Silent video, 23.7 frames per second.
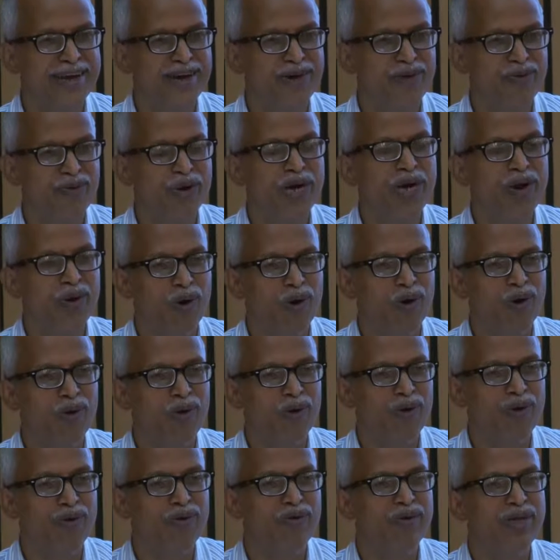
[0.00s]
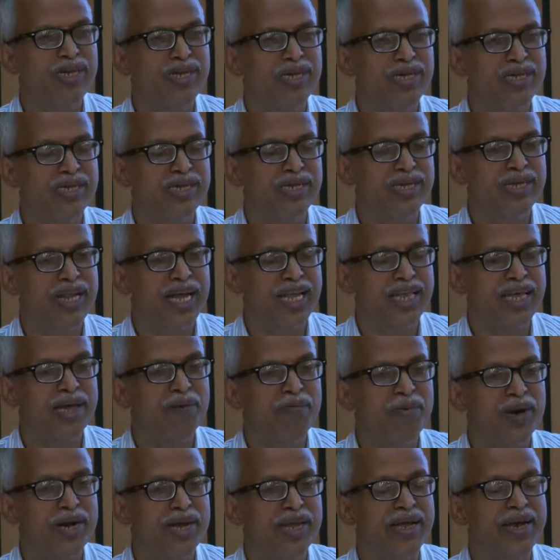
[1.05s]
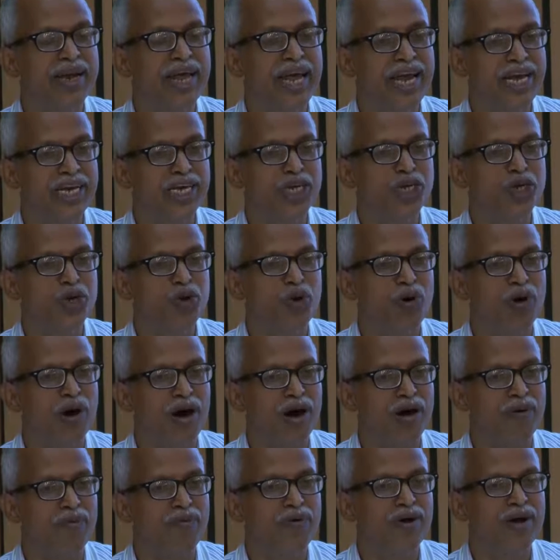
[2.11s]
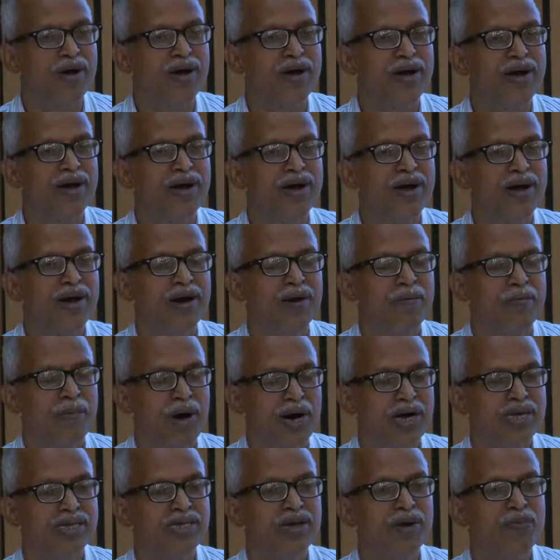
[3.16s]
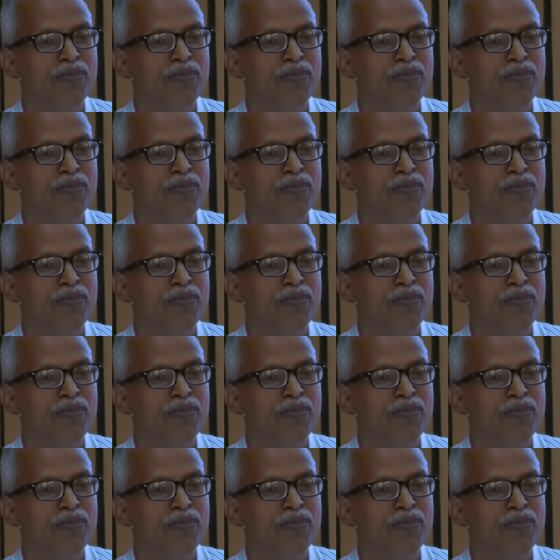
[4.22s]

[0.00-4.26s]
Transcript: we know which is nothing but the ratio of mass of